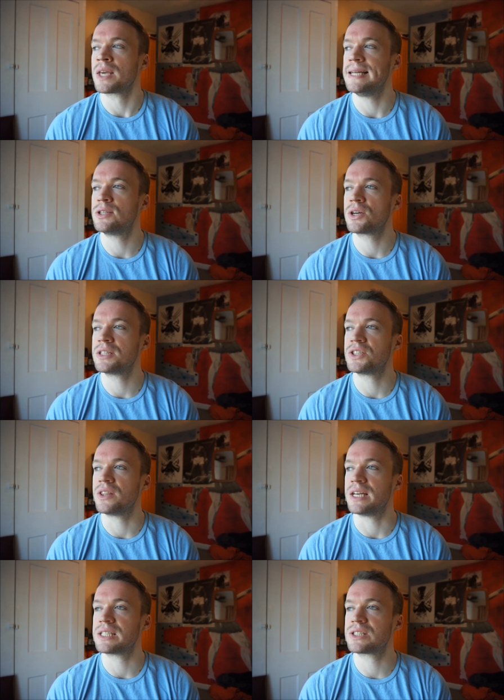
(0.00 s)
he took her to
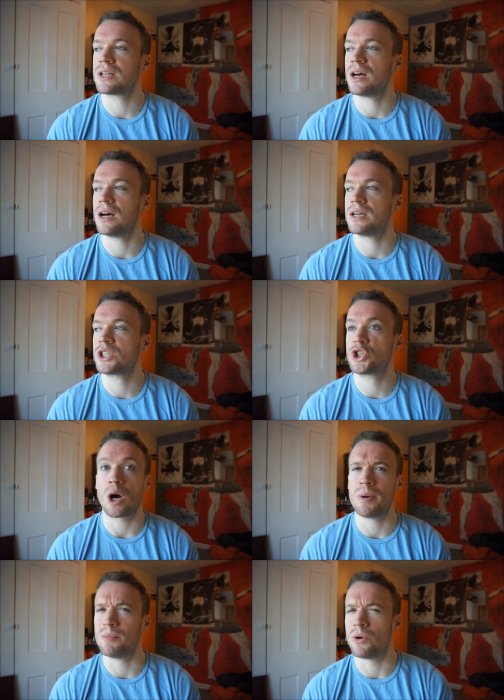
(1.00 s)
this uh,
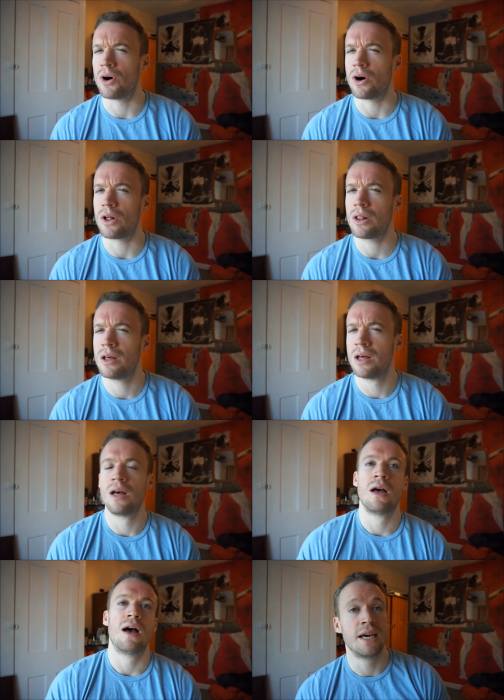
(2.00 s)
shopping mall.
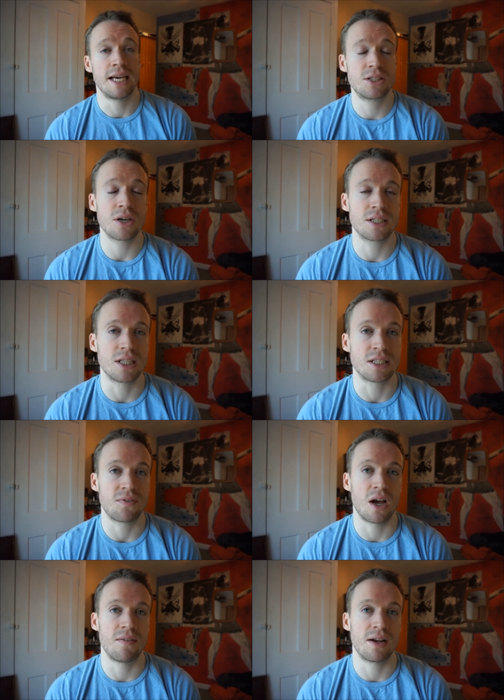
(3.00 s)
He took her to this
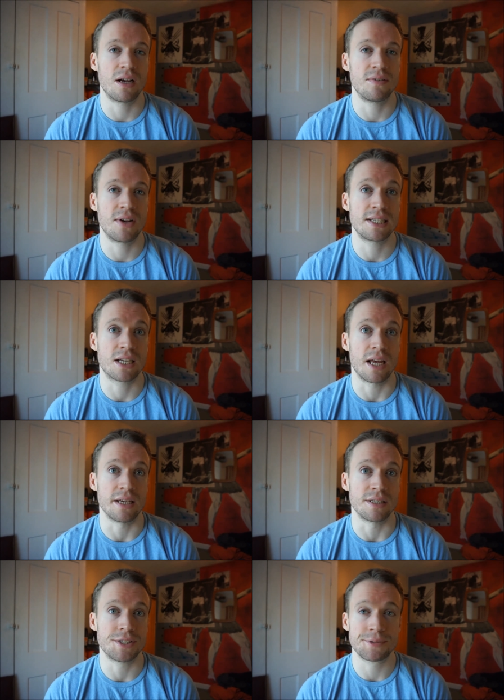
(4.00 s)
flight of, of
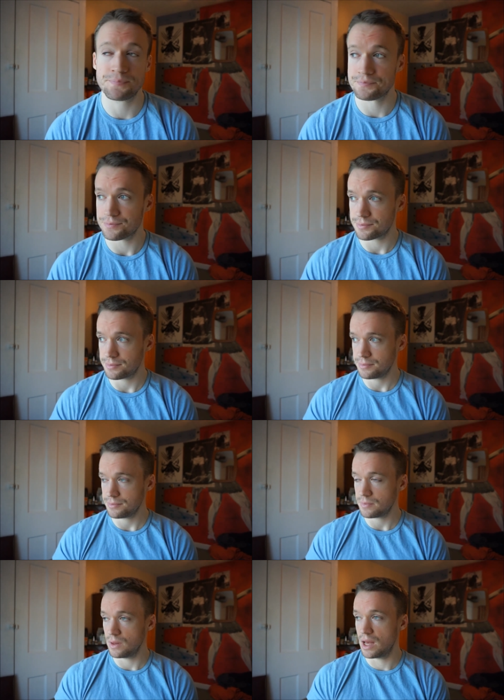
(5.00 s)
escalators,
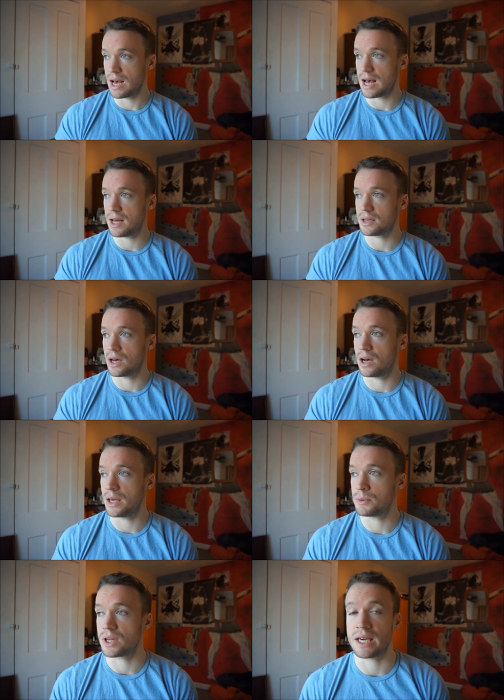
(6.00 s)
and uh,
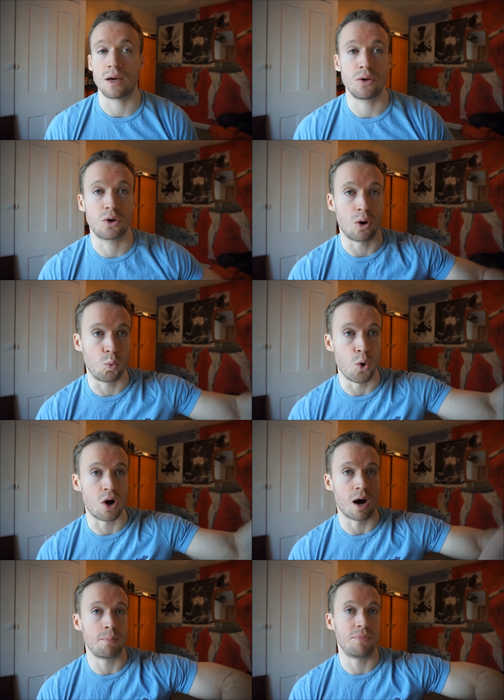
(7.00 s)
he was like, yeah, you got to
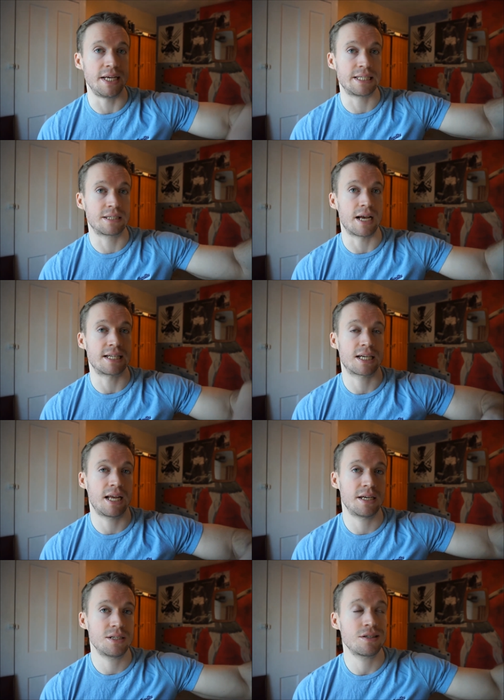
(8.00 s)
walk up these
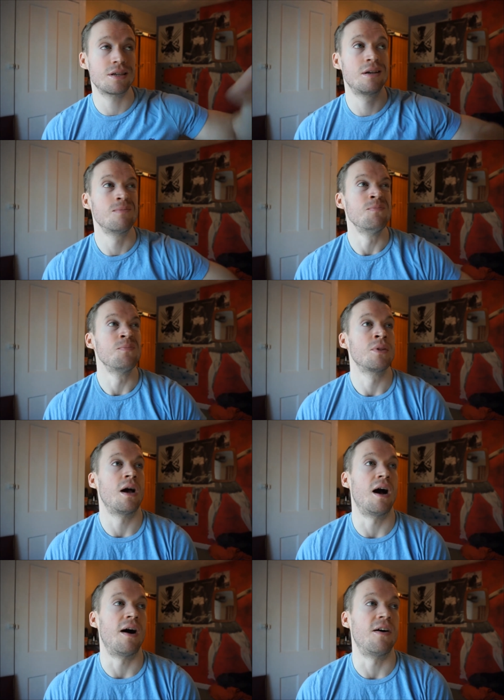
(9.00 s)
escalators.
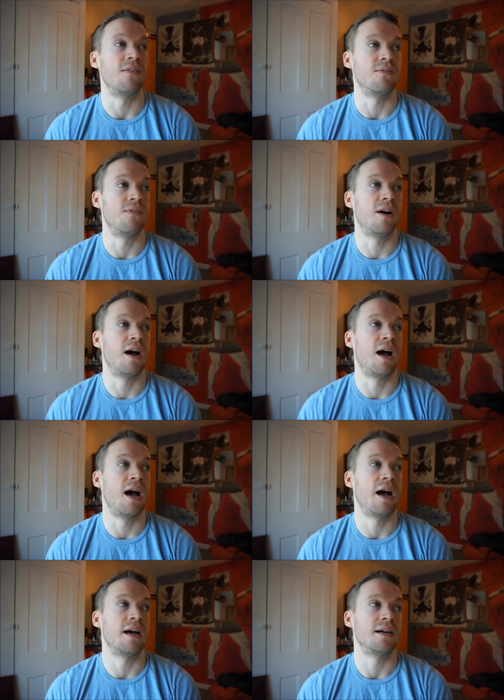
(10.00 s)
Um,
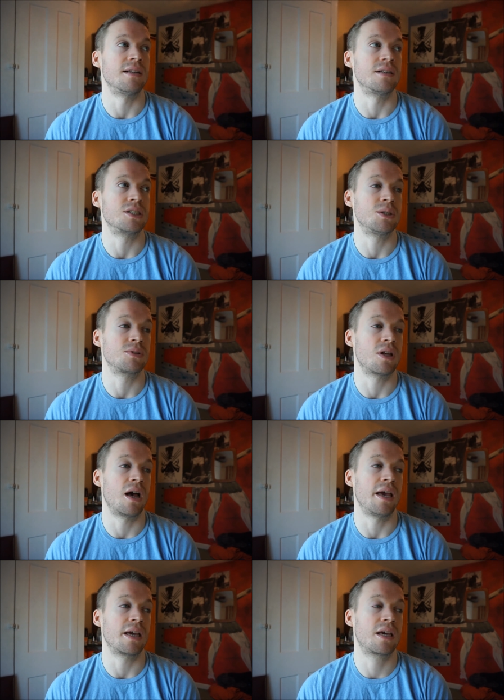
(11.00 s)
and she was
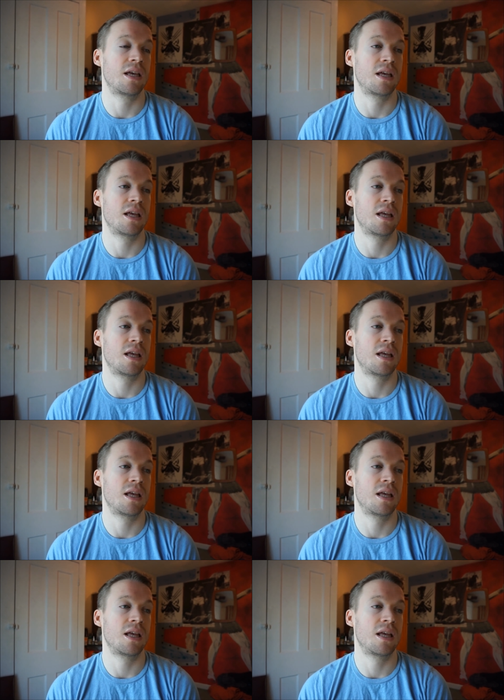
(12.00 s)
like,